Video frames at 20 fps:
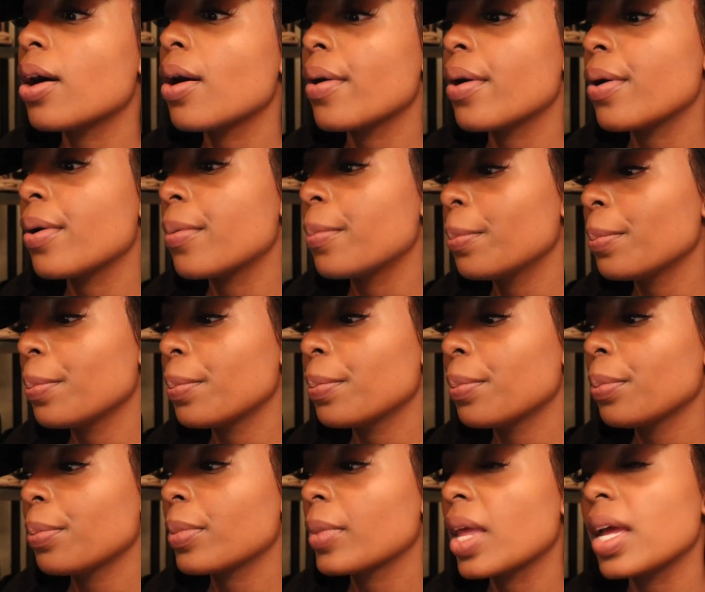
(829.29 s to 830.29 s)
um,
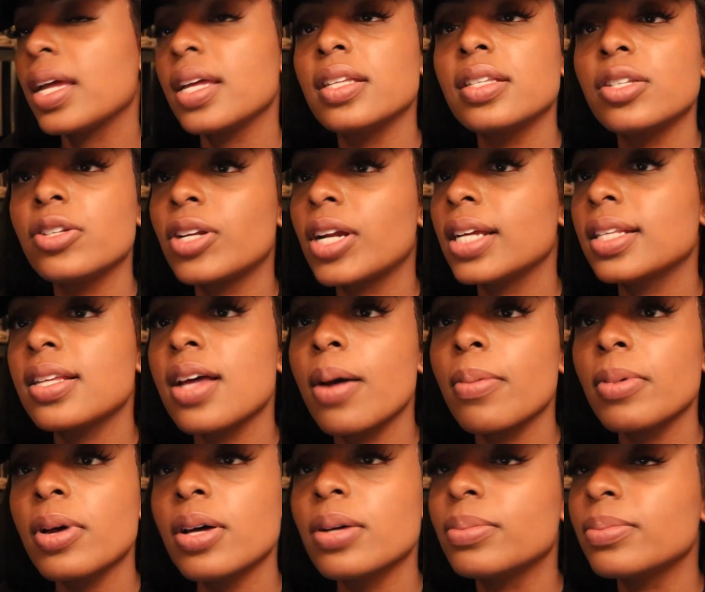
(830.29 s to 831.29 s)
until that
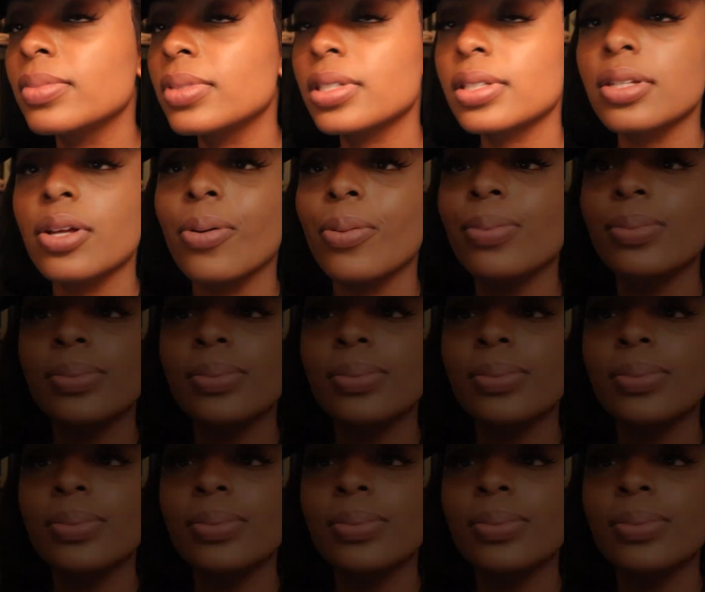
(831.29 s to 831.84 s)
time comes.